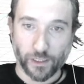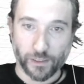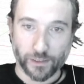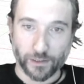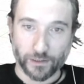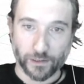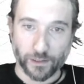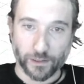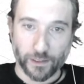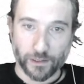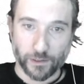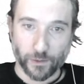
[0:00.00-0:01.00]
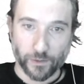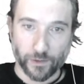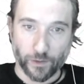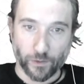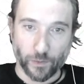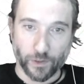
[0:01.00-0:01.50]
I didn't design these. You can
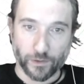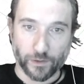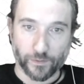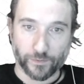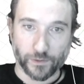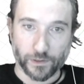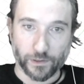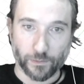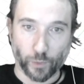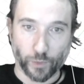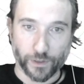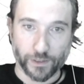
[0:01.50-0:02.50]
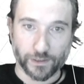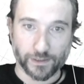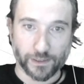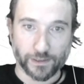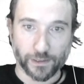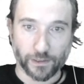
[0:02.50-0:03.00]
tell because I've just imported these
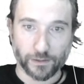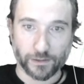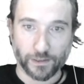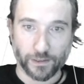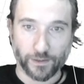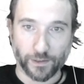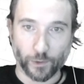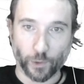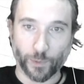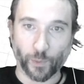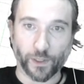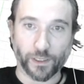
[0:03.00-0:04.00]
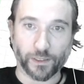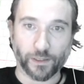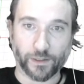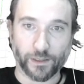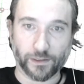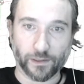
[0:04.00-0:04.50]
as STLs. They look a bit weird.
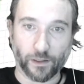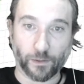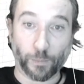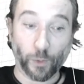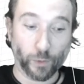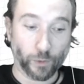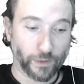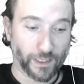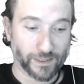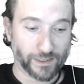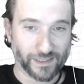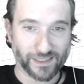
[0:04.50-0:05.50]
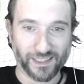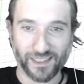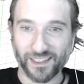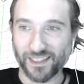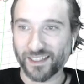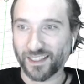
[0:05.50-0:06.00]
These are pool rests
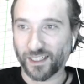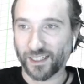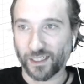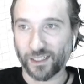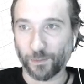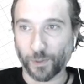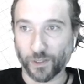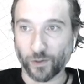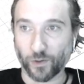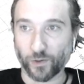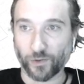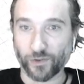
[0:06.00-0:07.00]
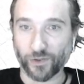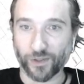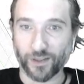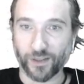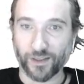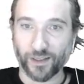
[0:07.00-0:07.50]
because
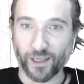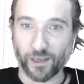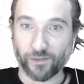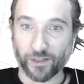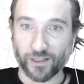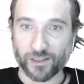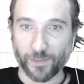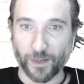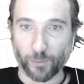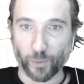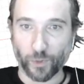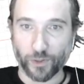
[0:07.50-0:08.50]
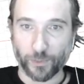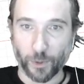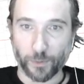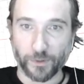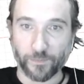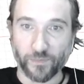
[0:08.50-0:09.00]
everything is about pool at the
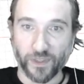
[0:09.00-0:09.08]
moment.